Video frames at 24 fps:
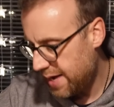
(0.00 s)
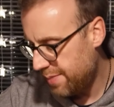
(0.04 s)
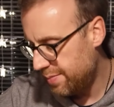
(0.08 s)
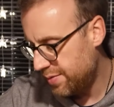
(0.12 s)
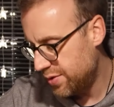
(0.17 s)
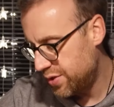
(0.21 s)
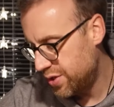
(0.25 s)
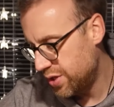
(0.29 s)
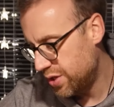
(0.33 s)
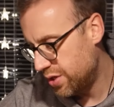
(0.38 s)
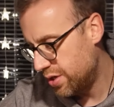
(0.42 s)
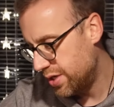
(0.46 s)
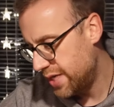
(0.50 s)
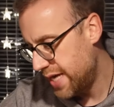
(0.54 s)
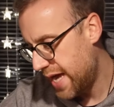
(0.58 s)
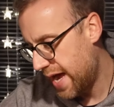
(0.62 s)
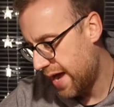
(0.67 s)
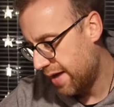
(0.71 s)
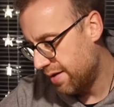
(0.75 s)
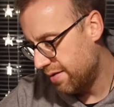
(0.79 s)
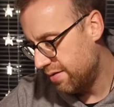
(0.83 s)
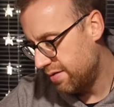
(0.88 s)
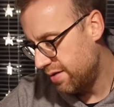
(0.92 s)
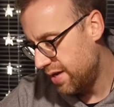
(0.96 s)
So yeah,
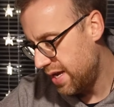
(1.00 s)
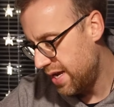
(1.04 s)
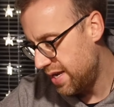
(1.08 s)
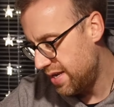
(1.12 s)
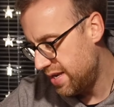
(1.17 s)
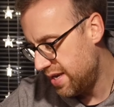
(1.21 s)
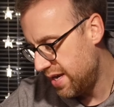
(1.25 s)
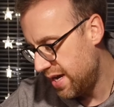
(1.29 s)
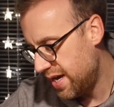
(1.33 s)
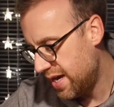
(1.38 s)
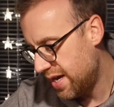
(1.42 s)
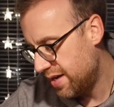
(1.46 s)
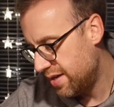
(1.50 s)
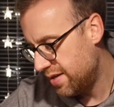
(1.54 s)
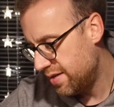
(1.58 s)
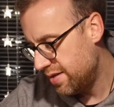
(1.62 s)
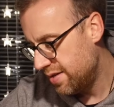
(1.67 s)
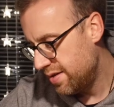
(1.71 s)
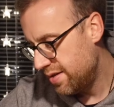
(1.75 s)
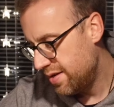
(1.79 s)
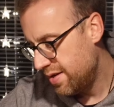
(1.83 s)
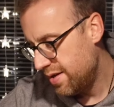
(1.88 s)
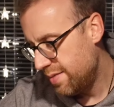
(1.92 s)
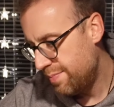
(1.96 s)
India,
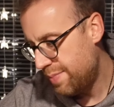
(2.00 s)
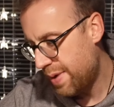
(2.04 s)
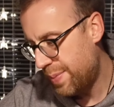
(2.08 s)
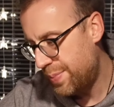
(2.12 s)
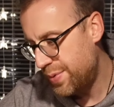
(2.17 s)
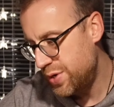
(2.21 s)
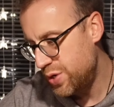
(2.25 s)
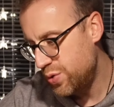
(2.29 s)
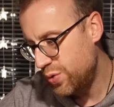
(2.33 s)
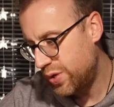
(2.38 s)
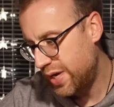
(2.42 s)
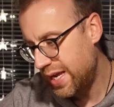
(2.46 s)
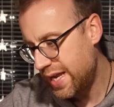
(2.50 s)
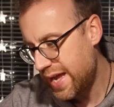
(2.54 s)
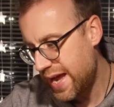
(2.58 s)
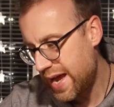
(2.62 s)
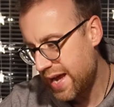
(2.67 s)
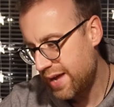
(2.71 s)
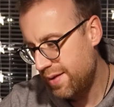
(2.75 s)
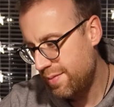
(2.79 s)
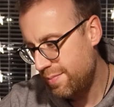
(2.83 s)
Papua New Guinea,